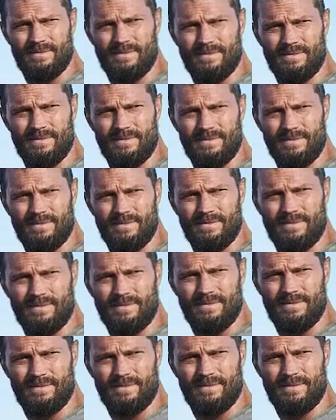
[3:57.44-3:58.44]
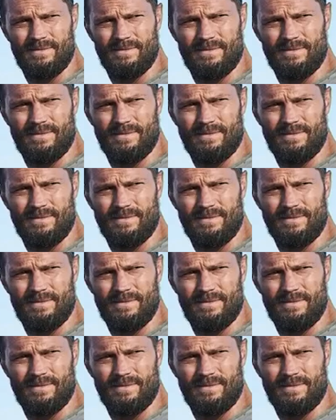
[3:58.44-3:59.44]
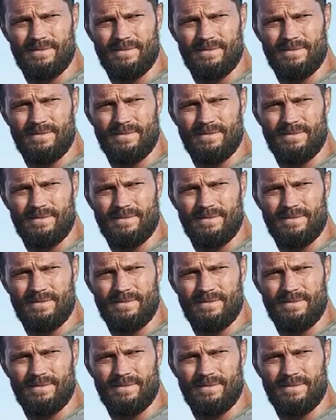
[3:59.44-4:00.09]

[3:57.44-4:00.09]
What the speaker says: (silent)